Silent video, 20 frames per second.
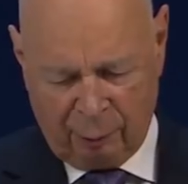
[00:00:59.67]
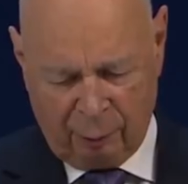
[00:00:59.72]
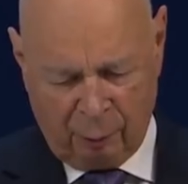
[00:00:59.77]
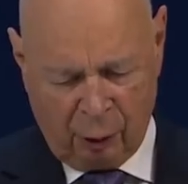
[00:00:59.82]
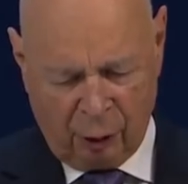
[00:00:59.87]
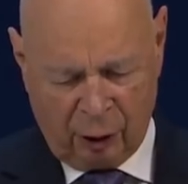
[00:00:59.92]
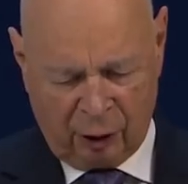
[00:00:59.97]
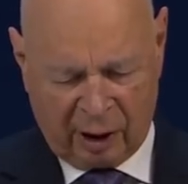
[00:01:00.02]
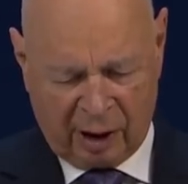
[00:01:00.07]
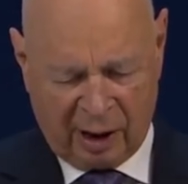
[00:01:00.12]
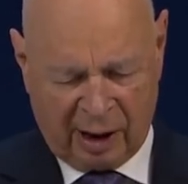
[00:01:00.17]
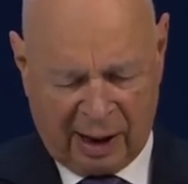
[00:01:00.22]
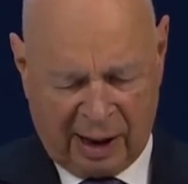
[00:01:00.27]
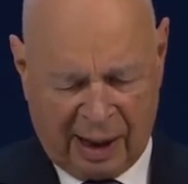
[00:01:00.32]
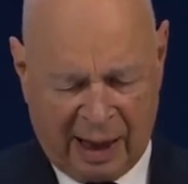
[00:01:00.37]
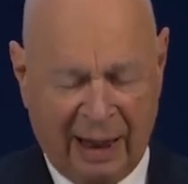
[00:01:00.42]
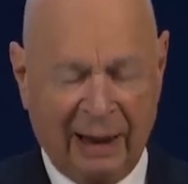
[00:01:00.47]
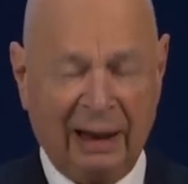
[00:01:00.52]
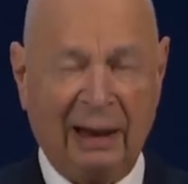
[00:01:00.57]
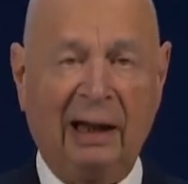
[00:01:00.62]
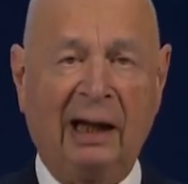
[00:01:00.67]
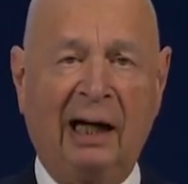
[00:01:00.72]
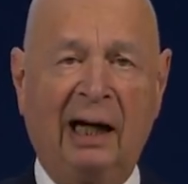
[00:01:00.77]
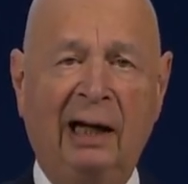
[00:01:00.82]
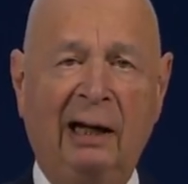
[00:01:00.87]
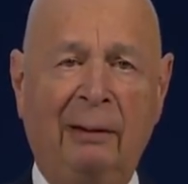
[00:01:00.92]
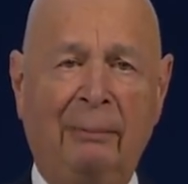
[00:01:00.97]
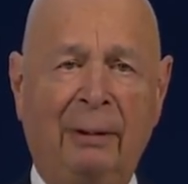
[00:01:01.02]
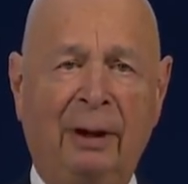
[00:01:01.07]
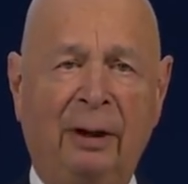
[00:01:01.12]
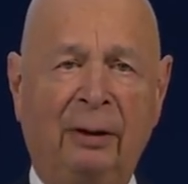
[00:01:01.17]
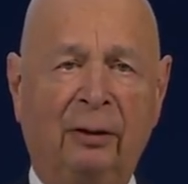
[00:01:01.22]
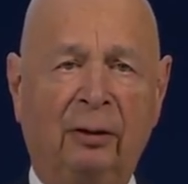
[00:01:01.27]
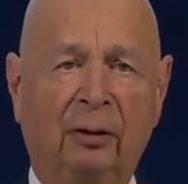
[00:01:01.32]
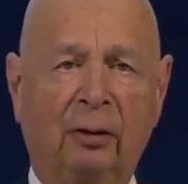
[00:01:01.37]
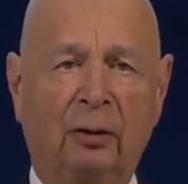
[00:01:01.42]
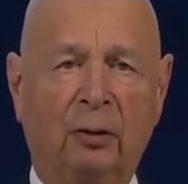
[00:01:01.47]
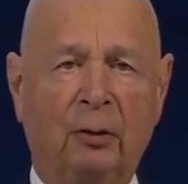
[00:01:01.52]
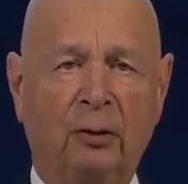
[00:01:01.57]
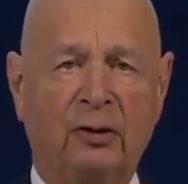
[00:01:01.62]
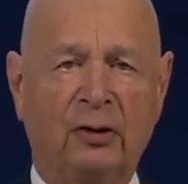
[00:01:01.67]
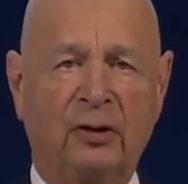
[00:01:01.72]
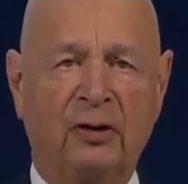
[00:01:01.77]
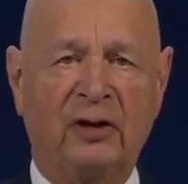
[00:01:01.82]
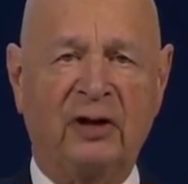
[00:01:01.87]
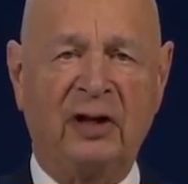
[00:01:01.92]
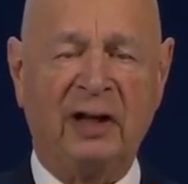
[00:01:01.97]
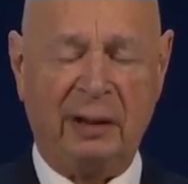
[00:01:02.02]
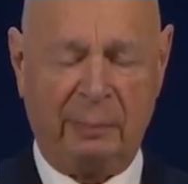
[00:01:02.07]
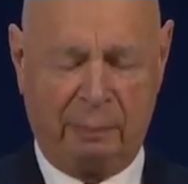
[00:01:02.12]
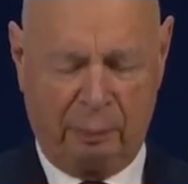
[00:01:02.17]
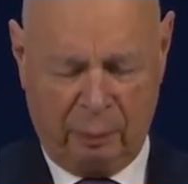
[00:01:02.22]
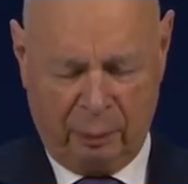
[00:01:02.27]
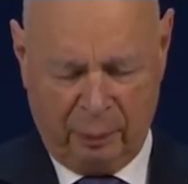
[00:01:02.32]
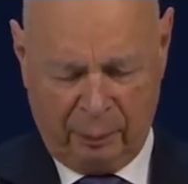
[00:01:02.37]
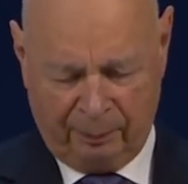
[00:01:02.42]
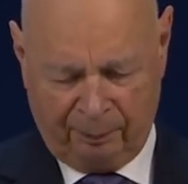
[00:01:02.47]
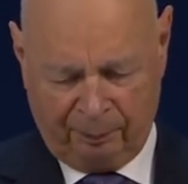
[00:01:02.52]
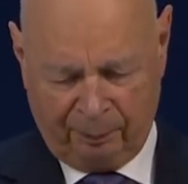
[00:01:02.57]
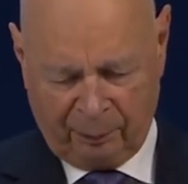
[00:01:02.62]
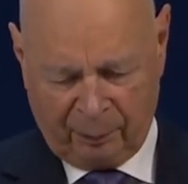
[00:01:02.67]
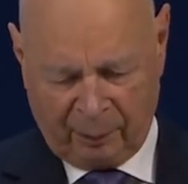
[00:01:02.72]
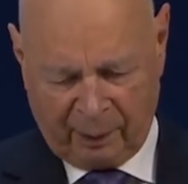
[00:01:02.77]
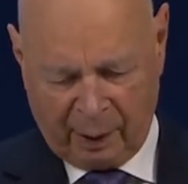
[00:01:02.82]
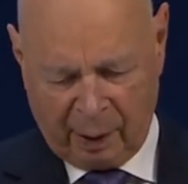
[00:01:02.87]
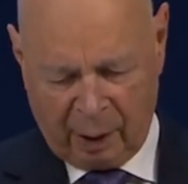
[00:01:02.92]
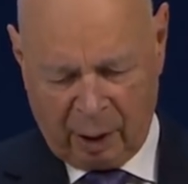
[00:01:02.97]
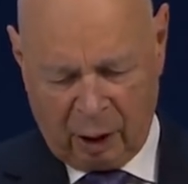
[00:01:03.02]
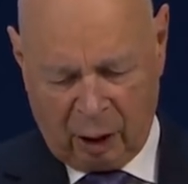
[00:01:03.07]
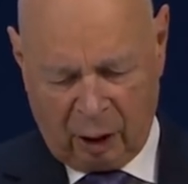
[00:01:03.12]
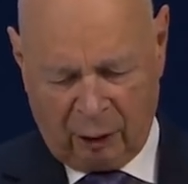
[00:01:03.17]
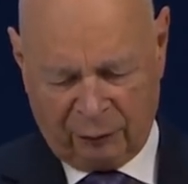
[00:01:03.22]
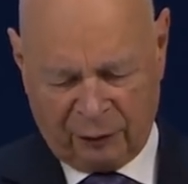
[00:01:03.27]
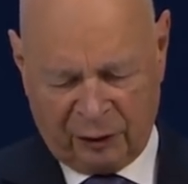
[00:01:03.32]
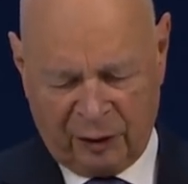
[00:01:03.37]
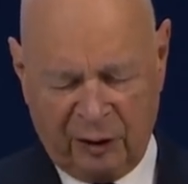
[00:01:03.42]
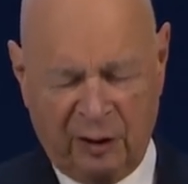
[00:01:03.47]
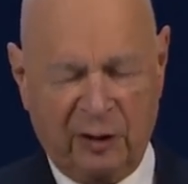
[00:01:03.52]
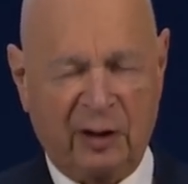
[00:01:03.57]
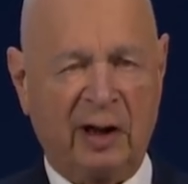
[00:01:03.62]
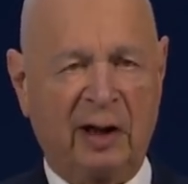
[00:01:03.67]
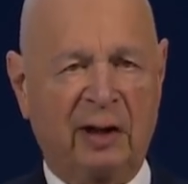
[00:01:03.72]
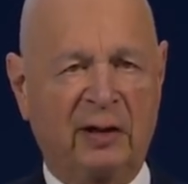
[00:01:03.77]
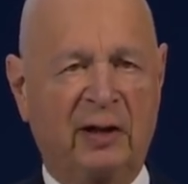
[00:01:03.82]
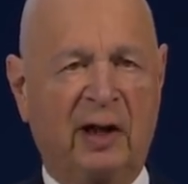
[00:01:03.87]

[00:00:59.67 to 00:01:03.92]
and work are highly relevant to the theme of this